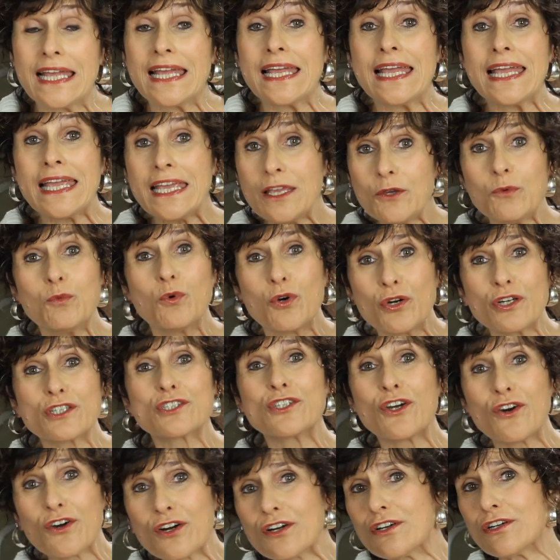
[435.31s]
He worked
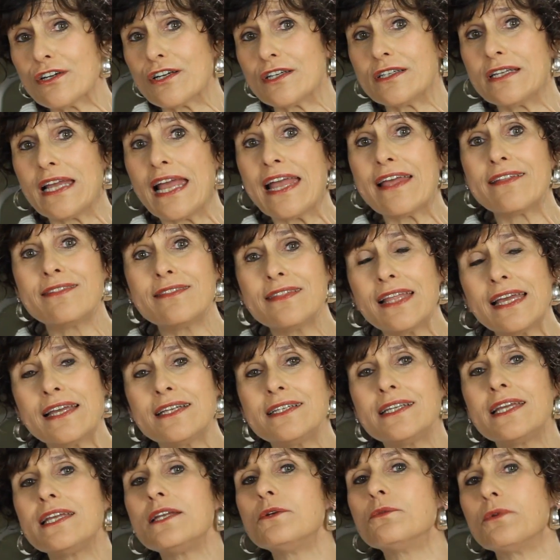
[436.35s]
hard and
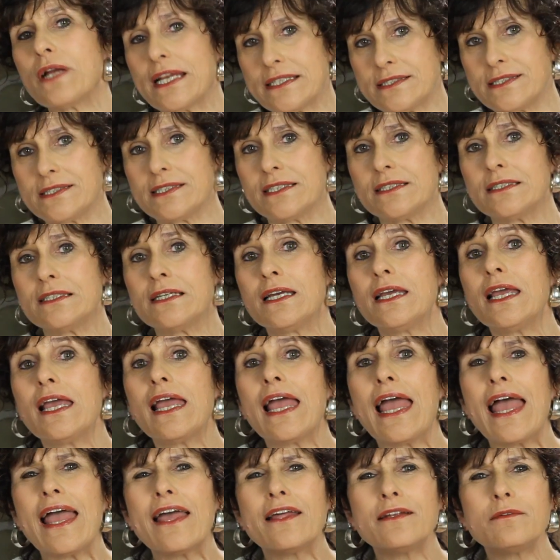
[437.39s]
then he rested.
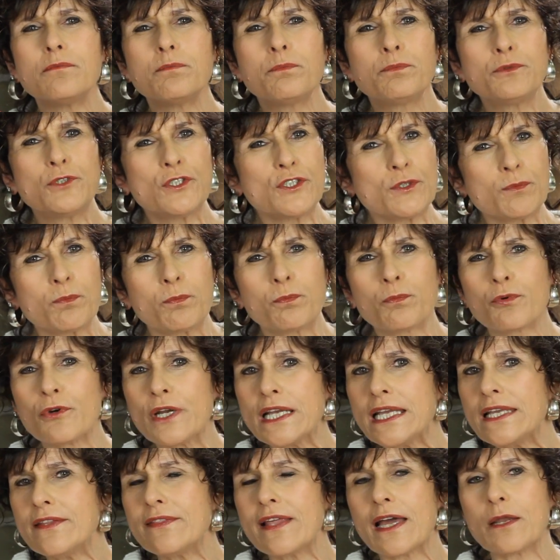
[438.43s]
And just
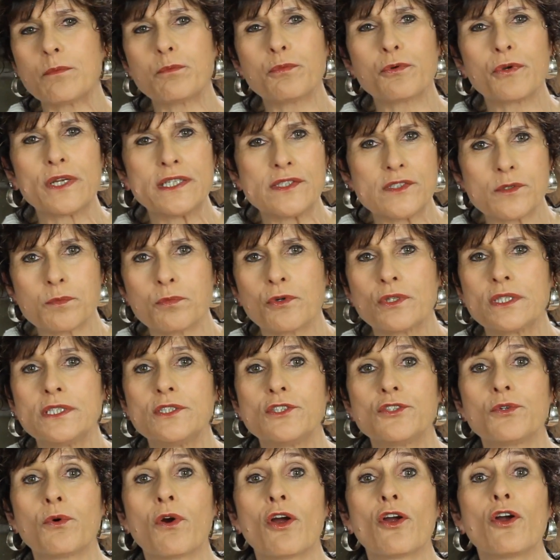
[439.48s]
bringing that principle
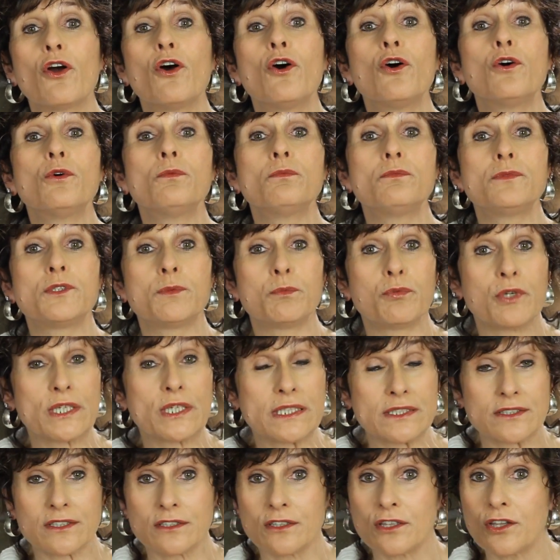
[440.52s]
into our homes
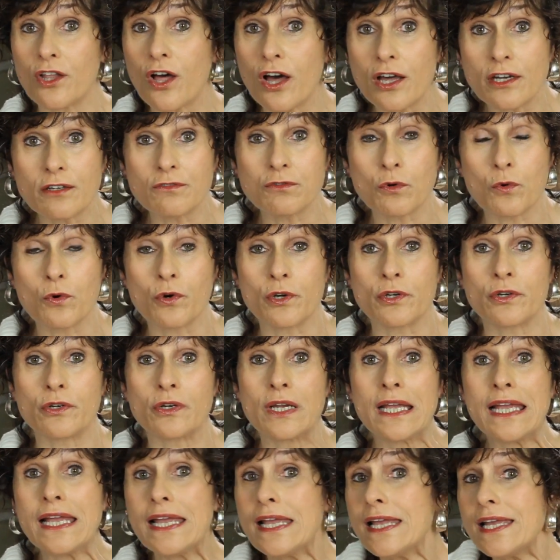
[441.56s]
brings a lot of order.
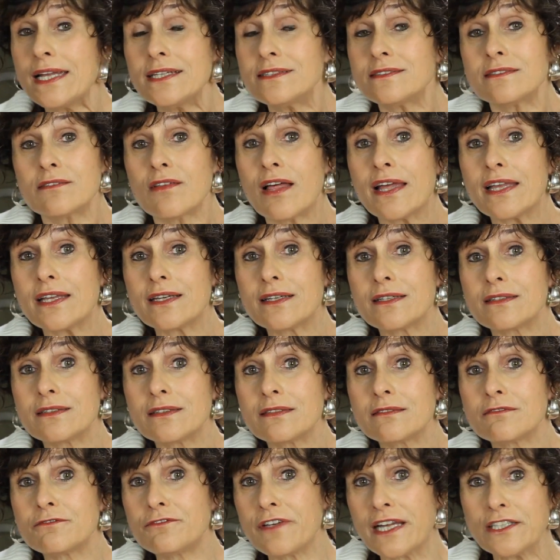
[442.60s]
It's like
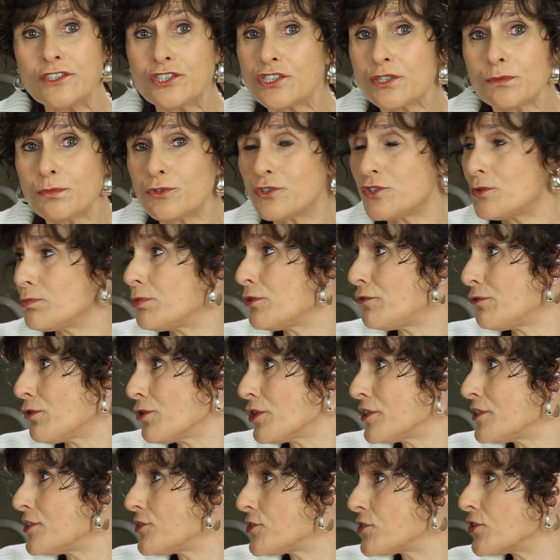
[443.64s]
vegetables before
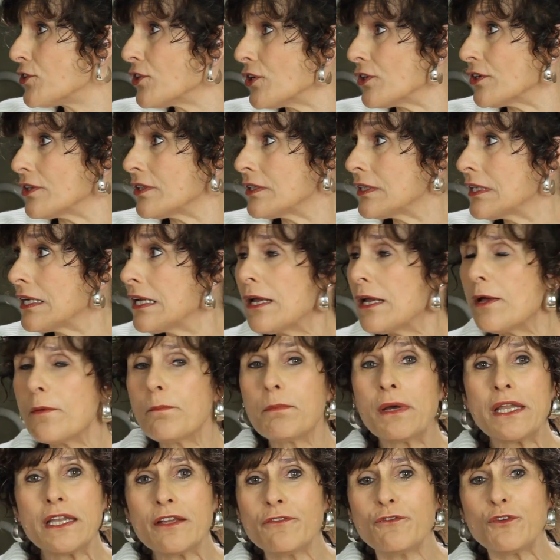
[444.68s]
dessert.
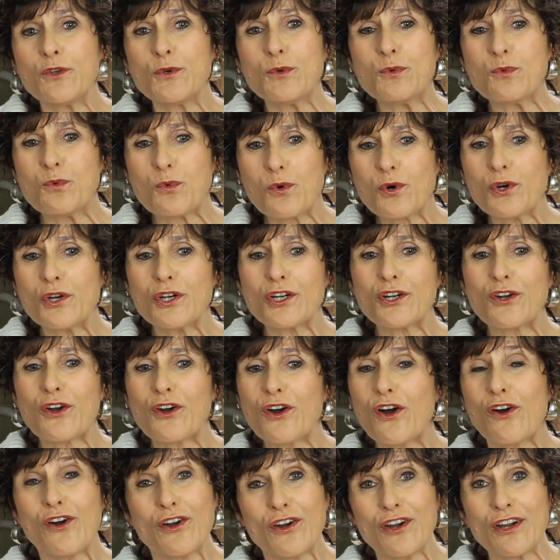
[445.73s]
But if you work
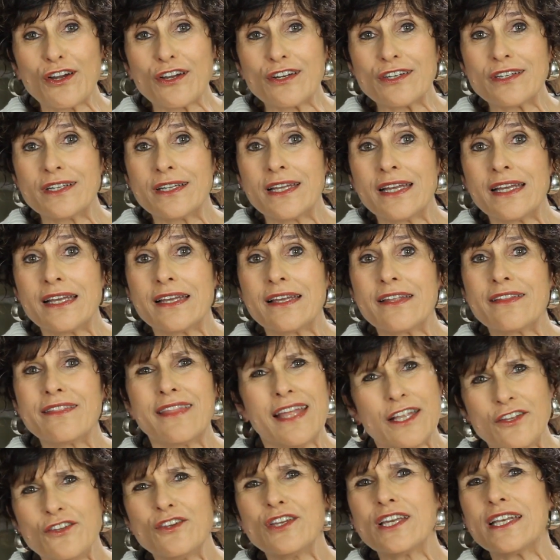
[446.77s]
hard,
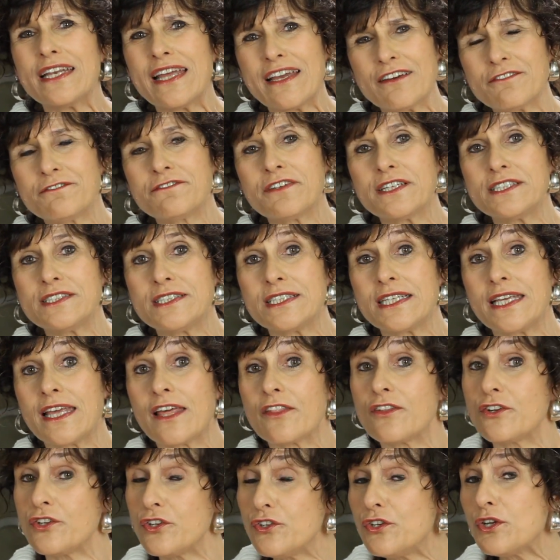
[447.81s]
then you can have fun
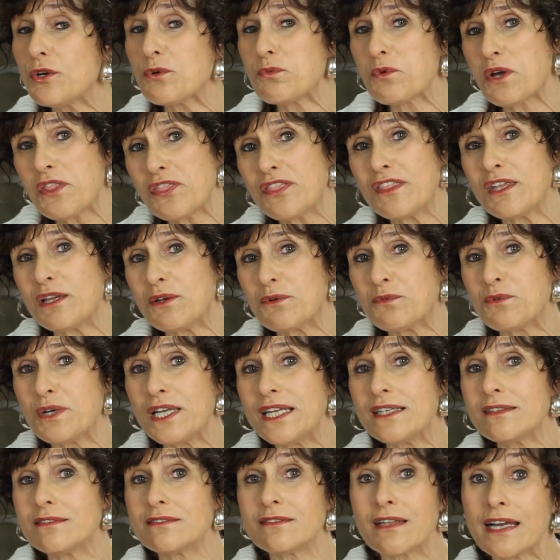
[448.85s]
together. You know, one thing
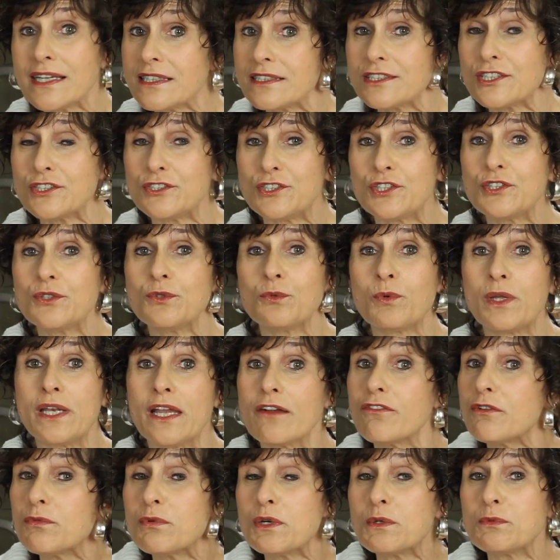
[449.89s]
we like to do when
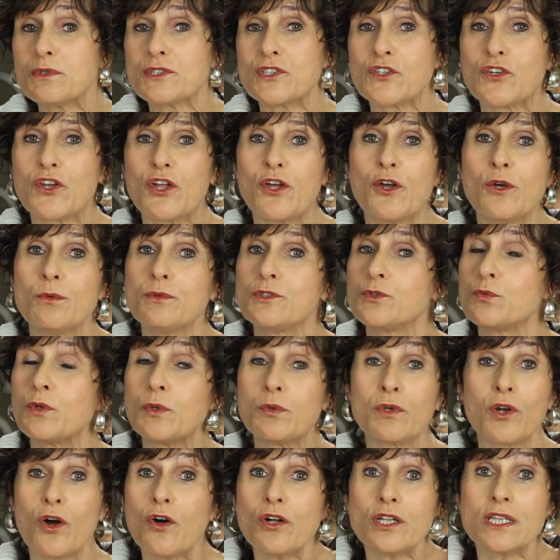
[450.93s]
everyone was at home is we
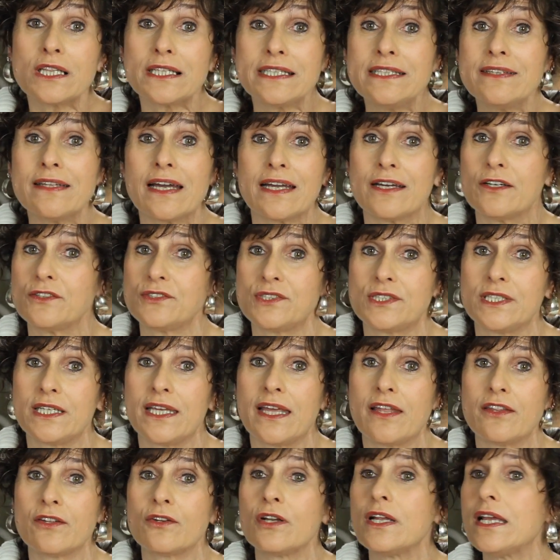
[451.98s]
would all clean the house
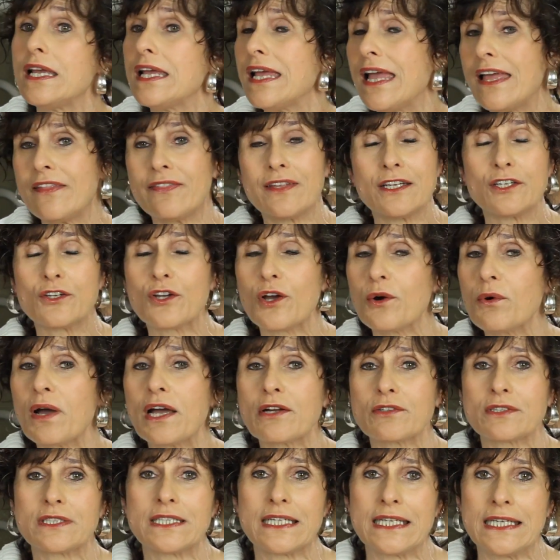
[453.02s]
together and then go
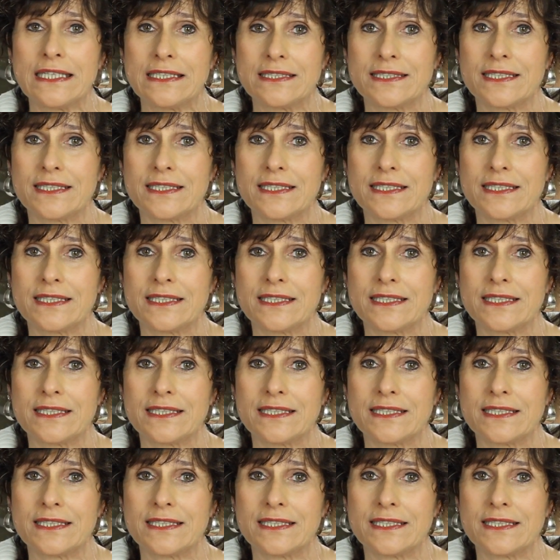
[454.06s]
out and eat